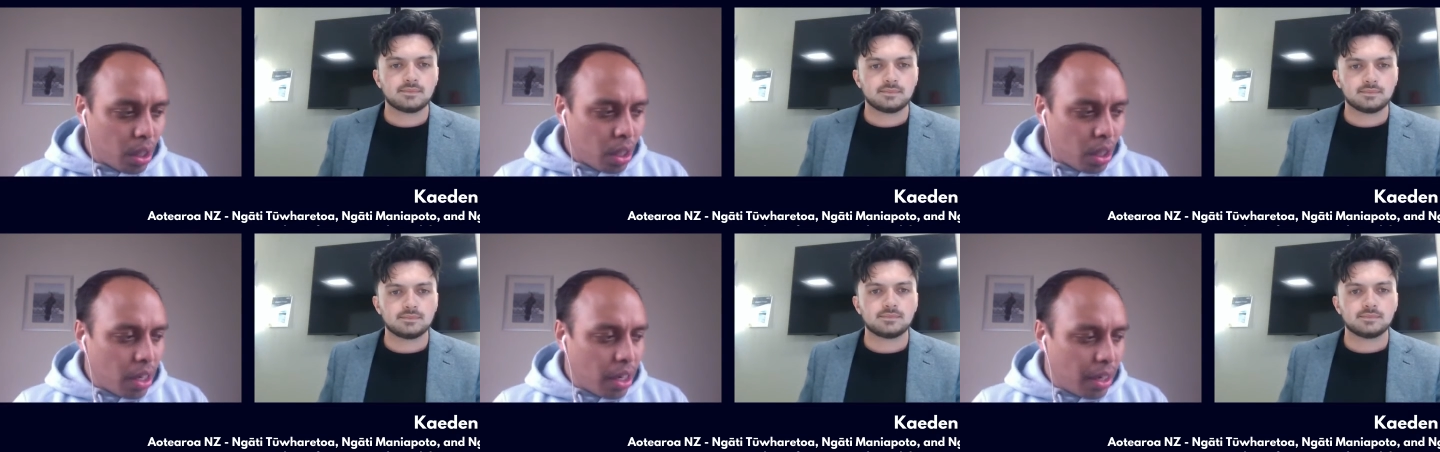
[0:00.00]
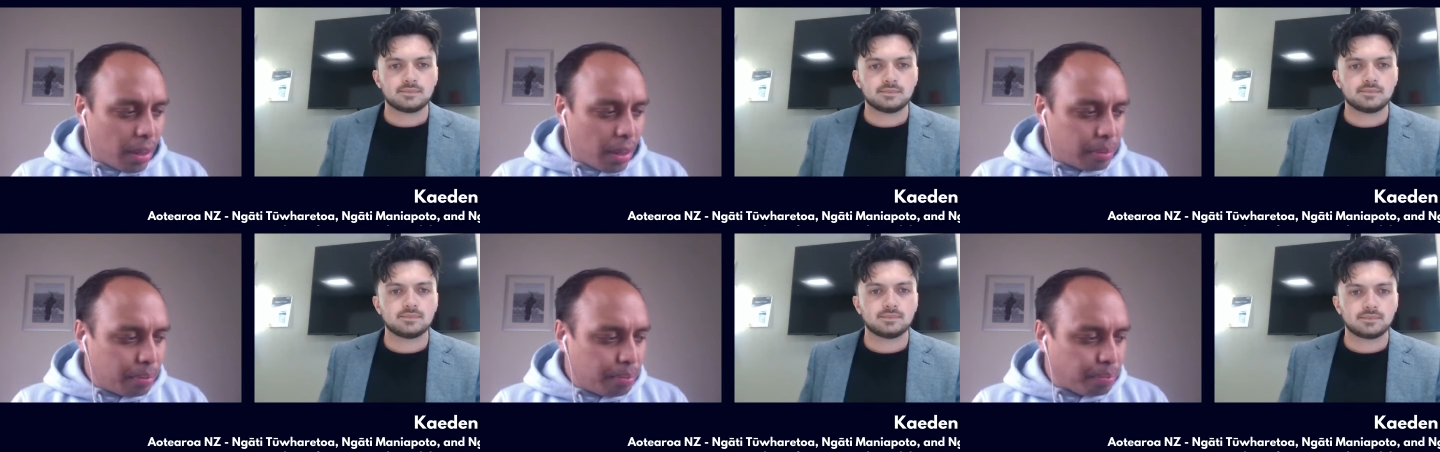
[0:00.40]

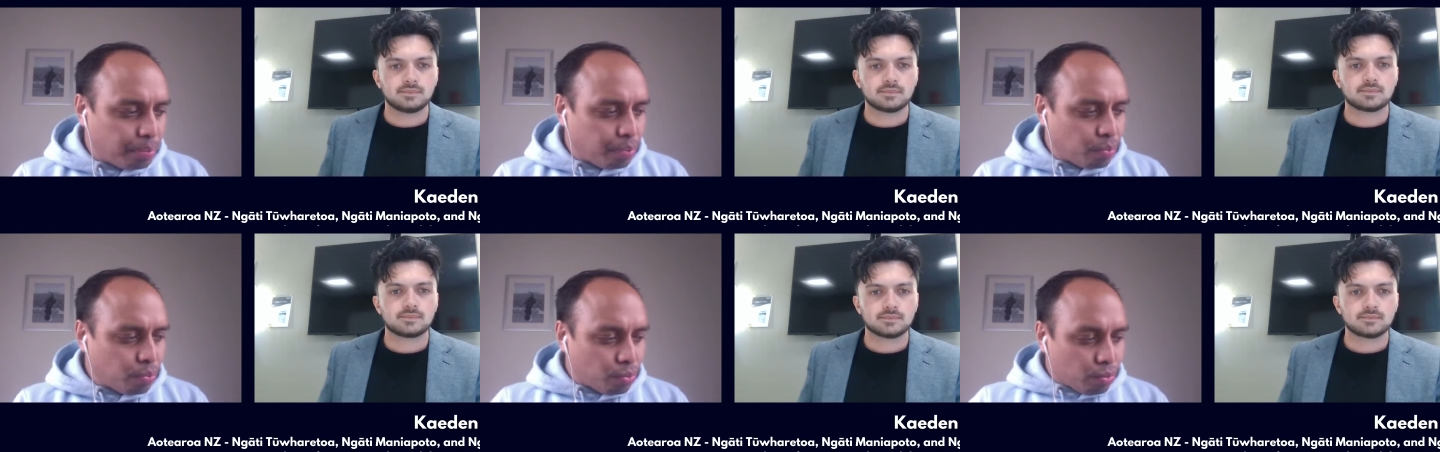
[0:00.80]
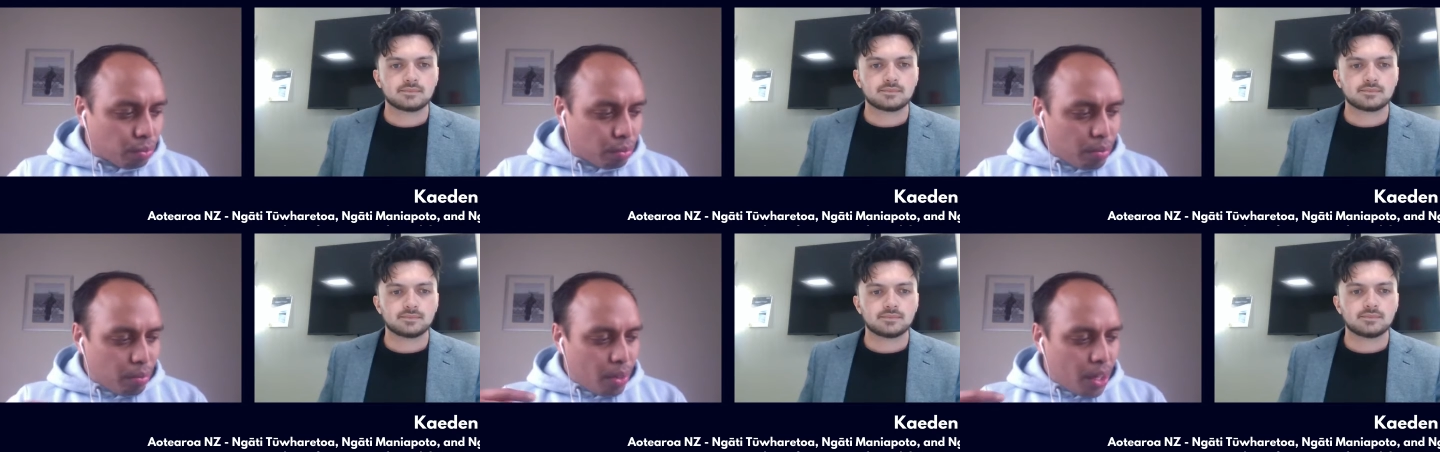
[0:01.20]
Speaker 1: Um,
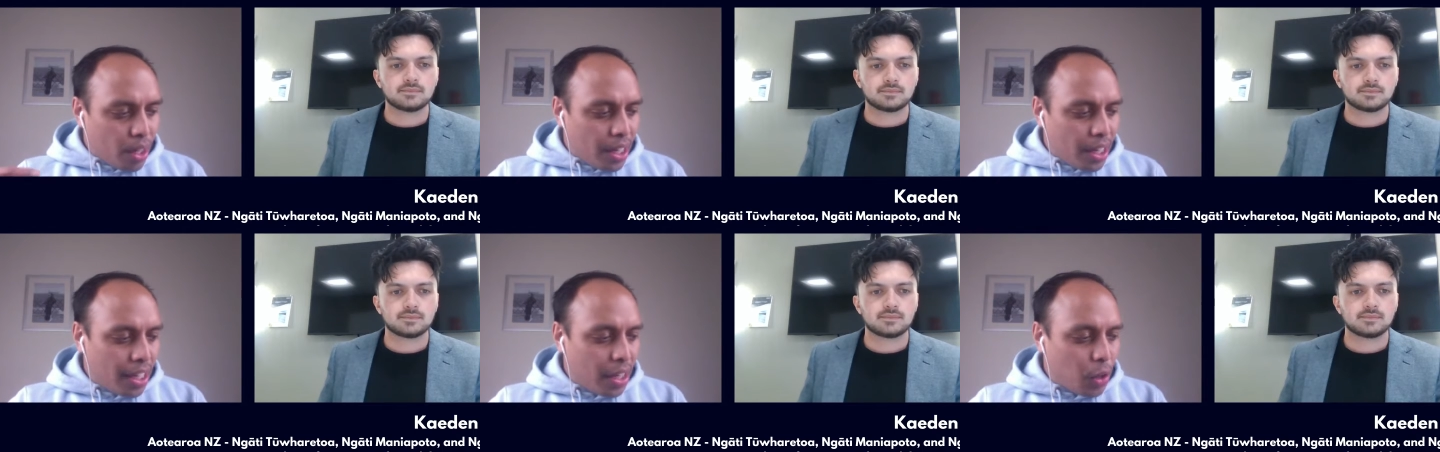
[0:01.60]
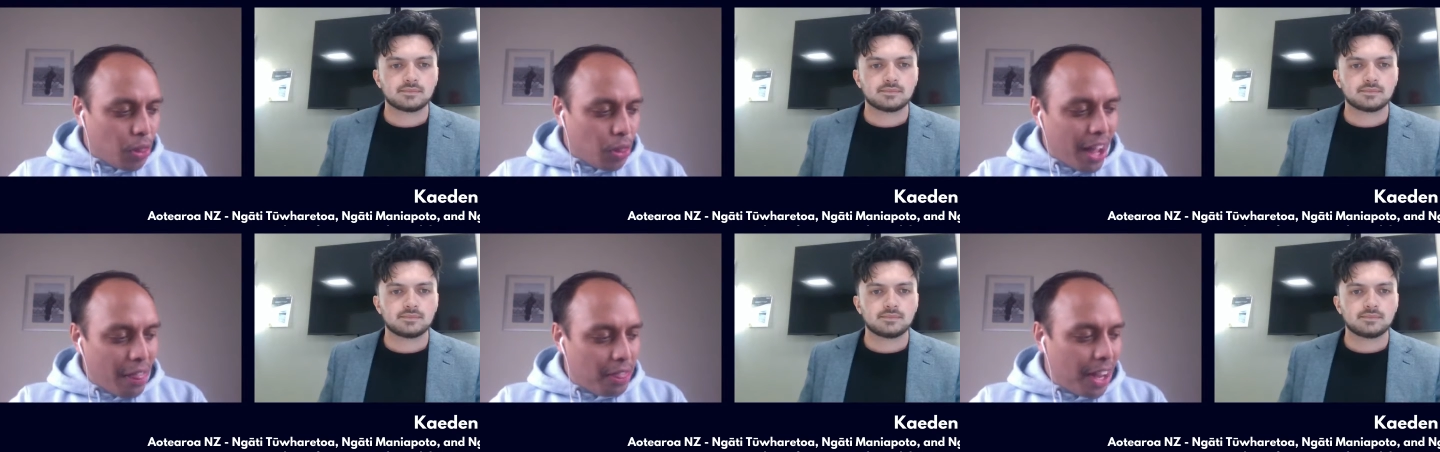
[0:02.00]
uh,
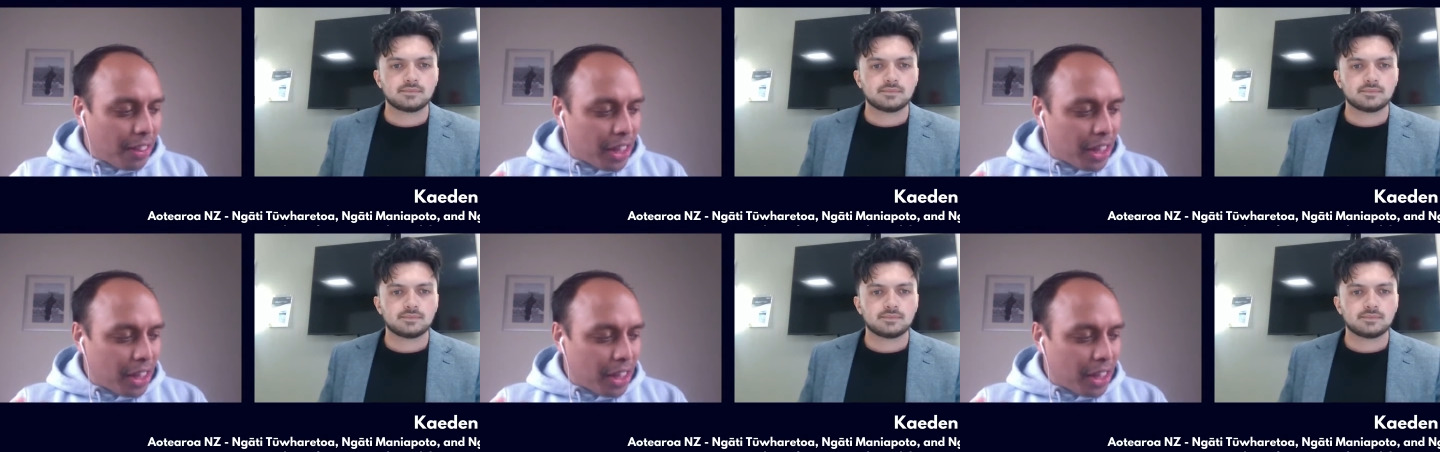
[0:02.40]
that that